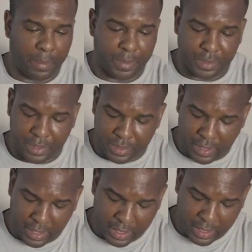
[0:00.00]
this is
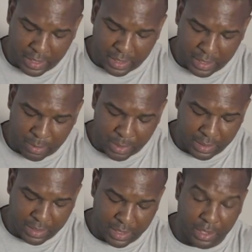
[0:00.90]
the
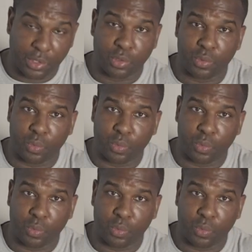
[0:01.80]
M18,